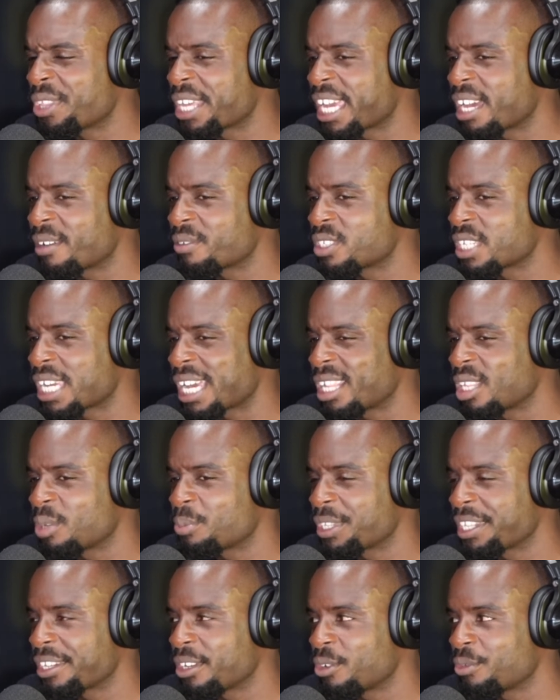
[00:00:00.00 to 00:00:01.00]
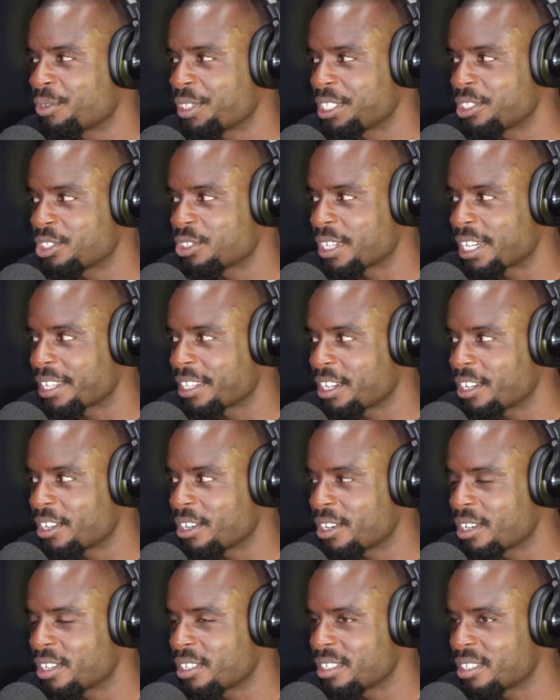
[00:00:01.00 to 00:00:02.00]
they have talent but they don't really try that
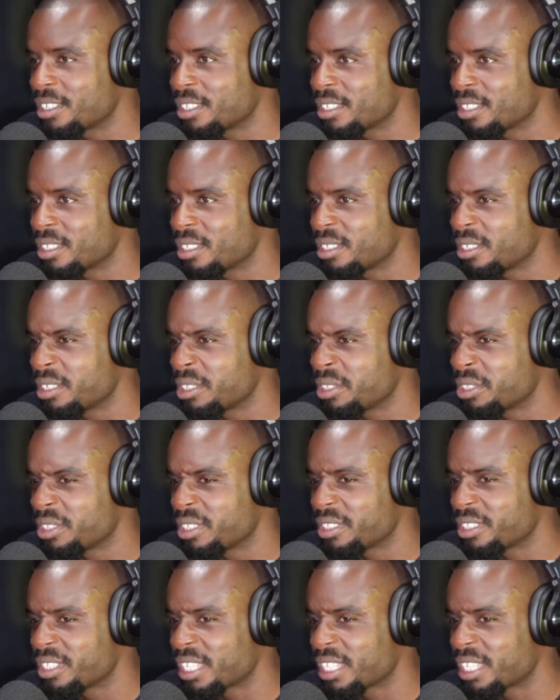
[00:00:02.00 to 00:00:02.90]
hard Mm.